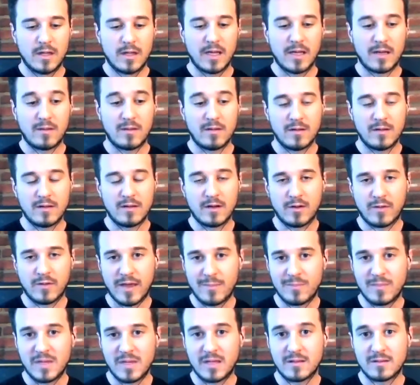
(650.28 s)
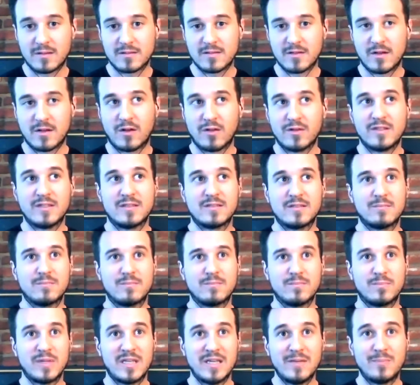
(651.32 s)
And, that means all these
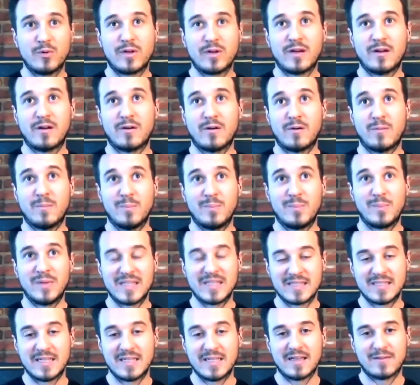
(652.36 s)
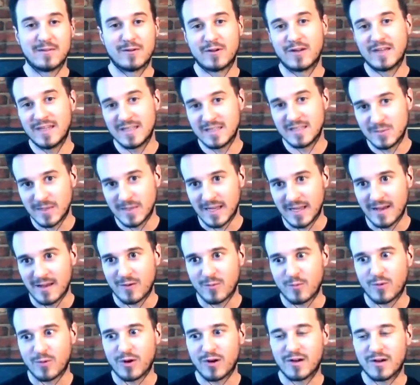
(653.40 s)
people here are busy and their kids being out
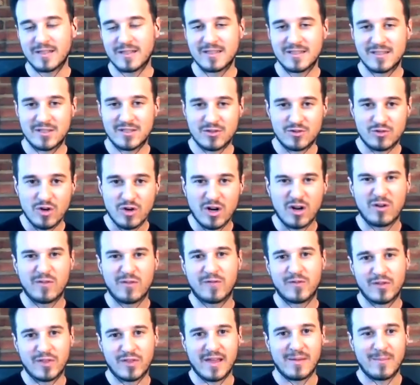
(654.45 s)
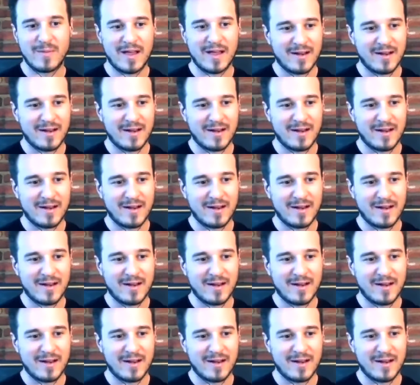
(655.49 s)
of work. It's a struggle for them.